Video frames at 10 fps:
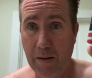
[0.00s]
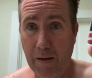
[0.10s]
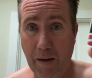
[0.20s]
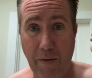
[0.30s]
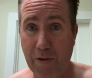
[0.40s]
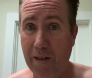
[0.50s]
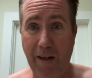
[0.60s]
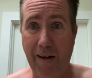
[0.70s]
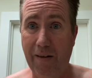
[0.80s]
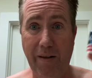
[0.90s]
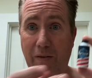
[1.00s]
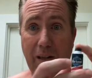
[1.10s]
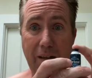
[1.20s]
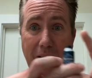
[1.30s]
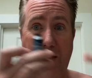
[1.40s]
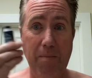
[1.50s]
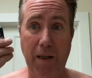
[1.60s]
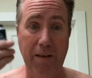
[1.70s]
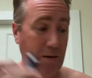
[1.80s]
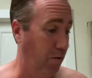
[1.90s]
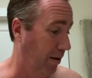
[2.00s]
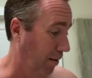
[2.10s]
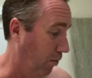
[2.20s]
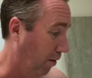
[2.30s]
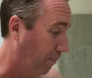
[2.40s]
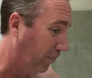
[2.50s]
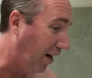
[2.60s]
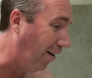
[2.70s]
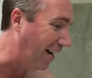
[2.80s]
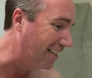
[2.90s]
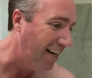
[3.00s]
Enough said. I don't even need to talk about this one anymore. All right.